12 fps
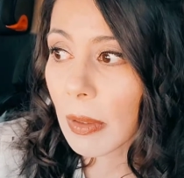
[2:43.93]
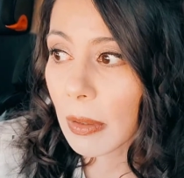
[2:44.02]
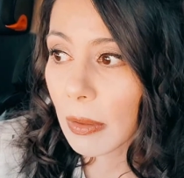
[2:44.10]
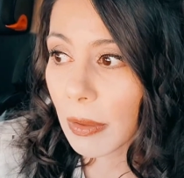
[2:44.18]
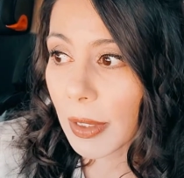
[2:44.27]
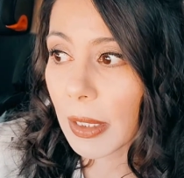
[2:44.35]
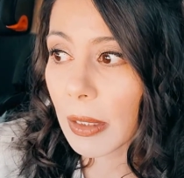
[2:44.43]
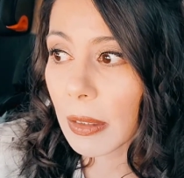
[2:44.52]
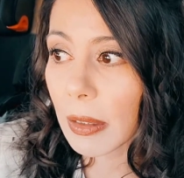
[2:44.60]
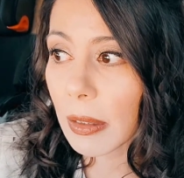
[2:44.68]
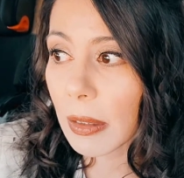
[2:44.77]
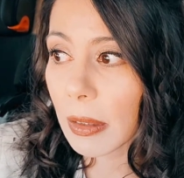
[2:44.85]

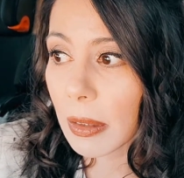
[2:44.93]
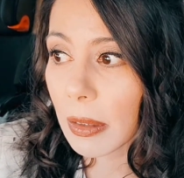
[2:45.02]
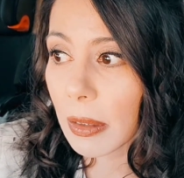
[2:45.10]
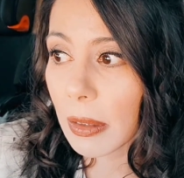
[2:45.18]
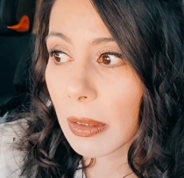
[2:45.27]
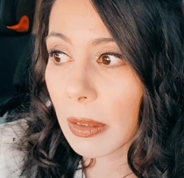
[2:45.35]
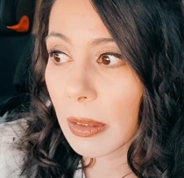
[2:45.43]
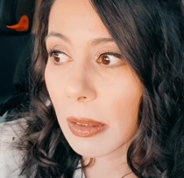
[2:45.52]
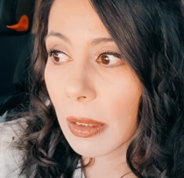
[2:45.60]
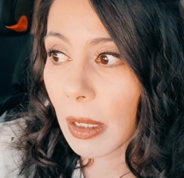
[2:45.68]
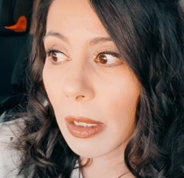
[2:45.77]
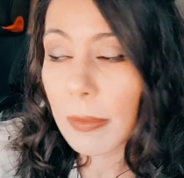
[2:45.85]
there
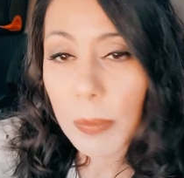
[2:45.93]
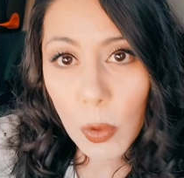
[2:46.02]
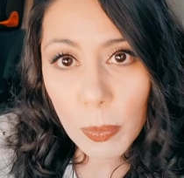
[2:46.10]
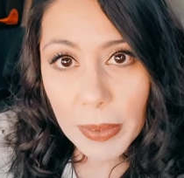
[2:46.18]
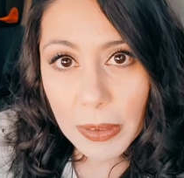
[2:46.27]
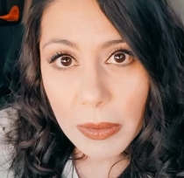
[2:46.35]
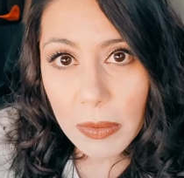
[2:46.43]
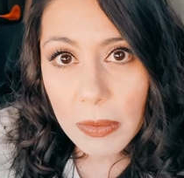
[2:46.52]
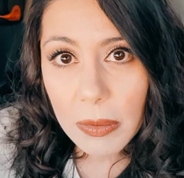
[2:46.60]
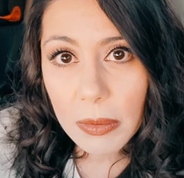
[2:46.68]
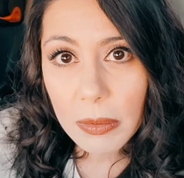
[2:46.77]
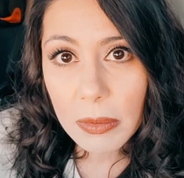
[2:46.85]
are
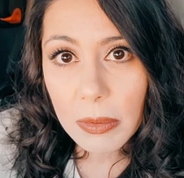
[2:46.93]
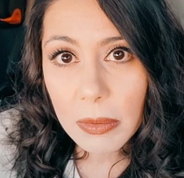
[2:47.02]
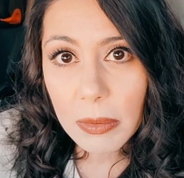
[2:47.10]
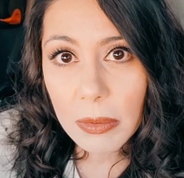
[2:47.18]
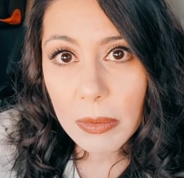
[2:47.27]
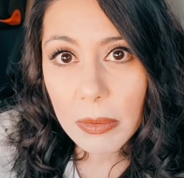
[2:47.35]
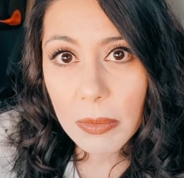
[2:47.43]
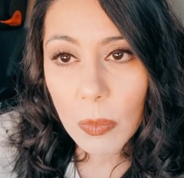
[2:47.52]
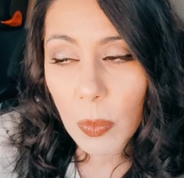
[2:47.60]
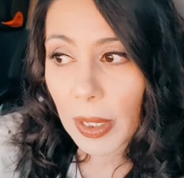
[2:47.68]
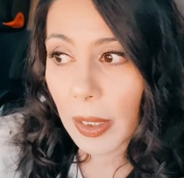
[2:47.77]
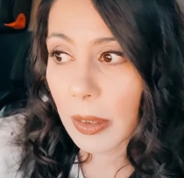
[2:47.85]
moments
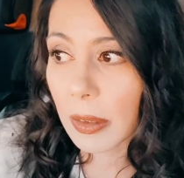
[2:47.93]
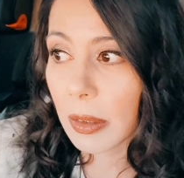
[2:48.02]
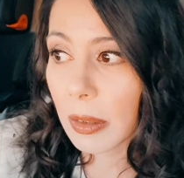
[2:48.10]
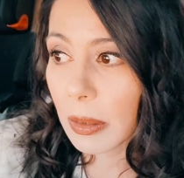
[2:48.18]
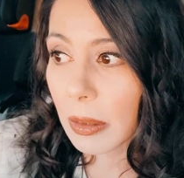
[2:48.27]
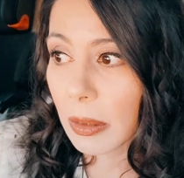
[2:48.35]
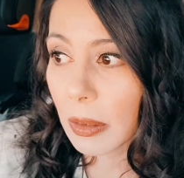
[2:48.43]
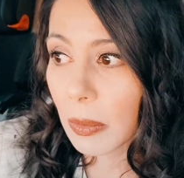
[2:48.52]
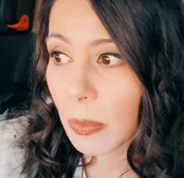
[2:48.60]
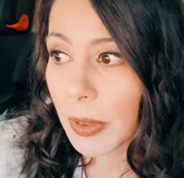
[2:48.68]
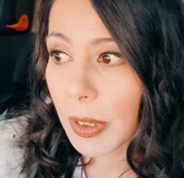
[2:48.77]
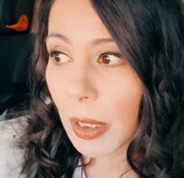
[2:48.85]
when
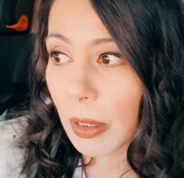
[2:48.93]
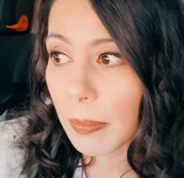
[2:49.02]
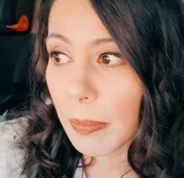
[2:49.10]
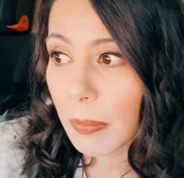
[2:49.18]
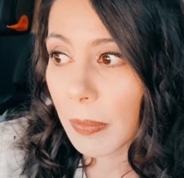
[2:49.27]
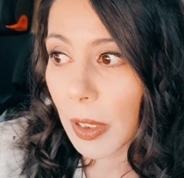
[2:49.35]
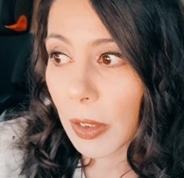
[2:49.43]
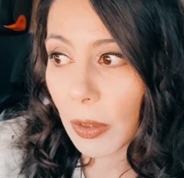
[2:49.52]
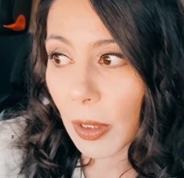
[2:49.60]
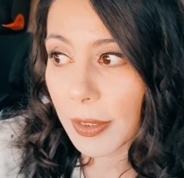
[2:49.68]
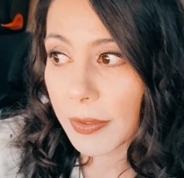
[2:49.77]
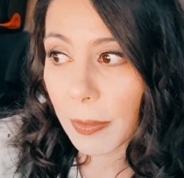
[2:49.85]
we come
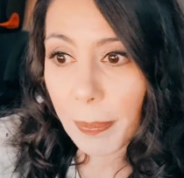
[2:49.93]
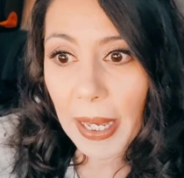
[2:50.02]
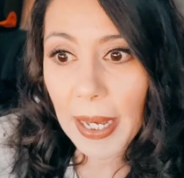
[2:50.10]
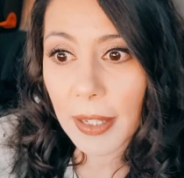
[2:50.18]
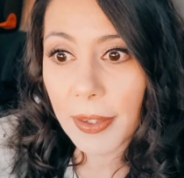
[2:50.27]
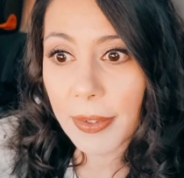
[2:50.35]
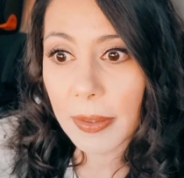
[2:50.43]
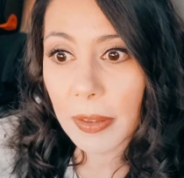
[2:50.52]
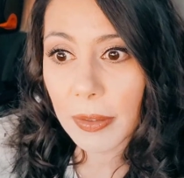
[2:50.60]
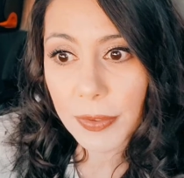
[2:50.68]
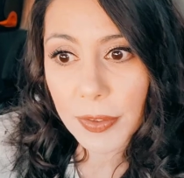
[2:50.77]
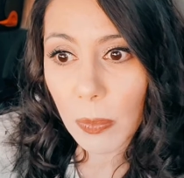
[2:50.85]
across the path
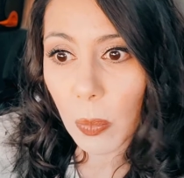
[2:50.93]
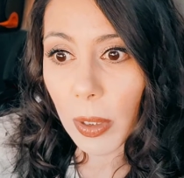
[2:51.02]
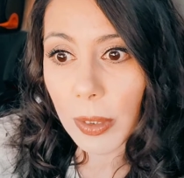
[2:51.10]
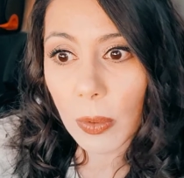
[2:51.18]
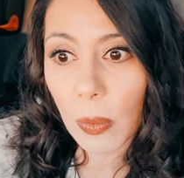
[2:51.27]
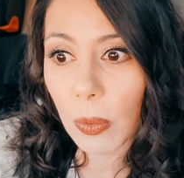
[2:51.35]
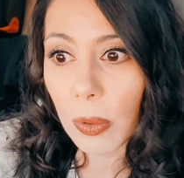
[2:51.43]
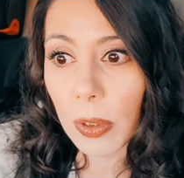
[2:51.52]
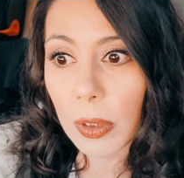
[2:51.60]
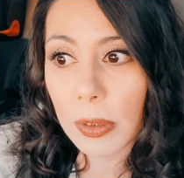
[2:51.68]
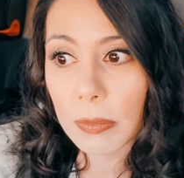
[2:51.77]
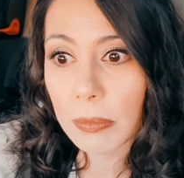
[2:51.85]
of someone,
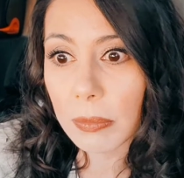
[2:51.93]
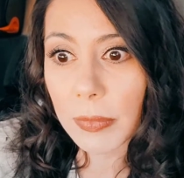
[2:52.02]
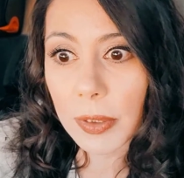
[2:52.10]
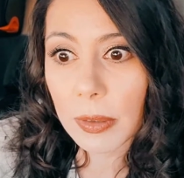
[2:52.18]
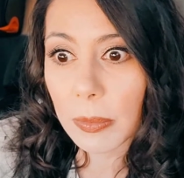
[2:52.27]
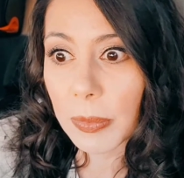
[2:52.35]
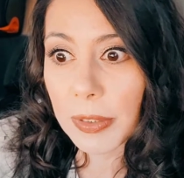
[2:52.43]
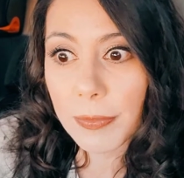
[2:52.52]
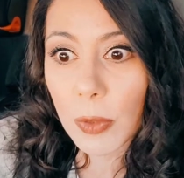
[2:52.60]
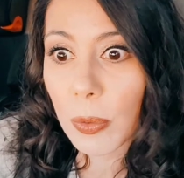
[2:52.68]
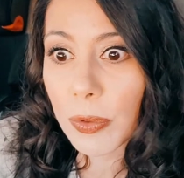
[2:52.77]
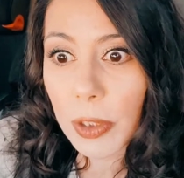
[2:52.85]
or we've
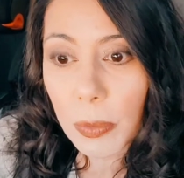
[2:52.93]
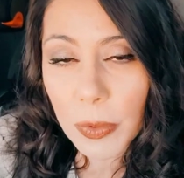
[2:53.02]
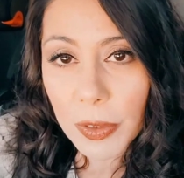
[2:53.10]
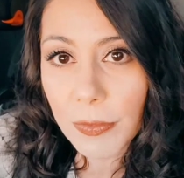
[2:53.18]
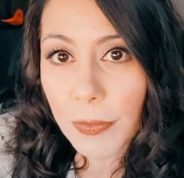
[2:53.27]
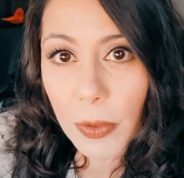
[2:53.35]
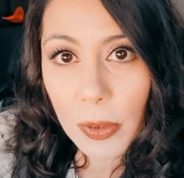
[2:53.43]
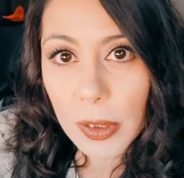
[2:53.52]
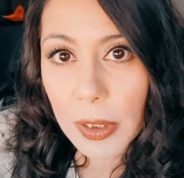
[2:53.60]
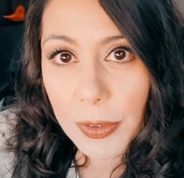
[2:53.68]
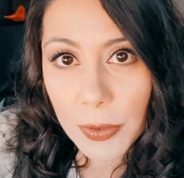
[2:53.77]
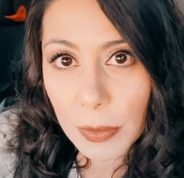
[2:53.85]
known someone for
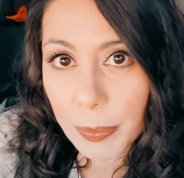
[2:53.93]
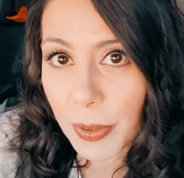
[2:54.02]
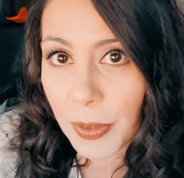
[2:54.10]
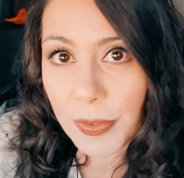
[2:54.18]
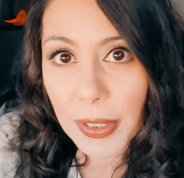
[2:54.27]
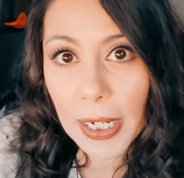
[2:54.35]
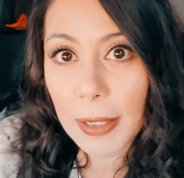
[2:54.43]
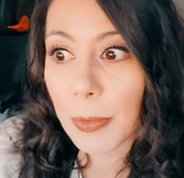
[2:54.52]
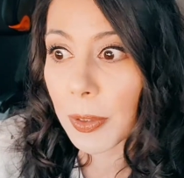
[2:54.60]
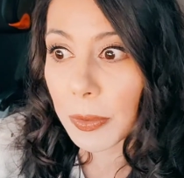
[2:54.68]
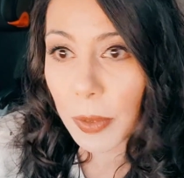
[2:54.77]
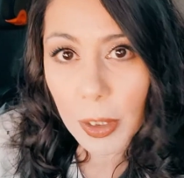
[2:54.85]
a certain period of time or
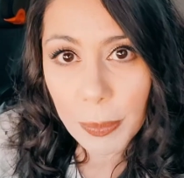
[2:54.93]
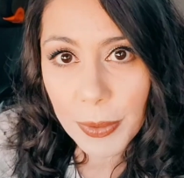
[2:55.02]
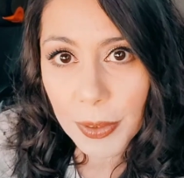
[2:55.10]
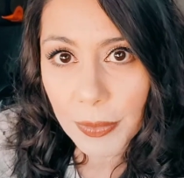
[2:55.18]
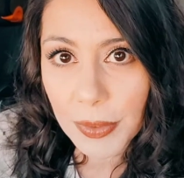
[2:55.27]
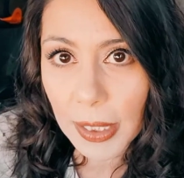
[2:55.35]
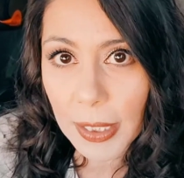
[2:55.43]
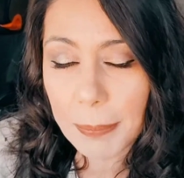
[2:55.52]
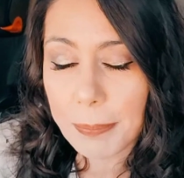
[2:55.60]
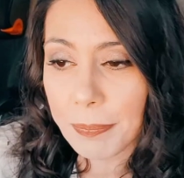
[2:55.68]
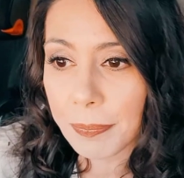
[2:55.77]
a long period of time,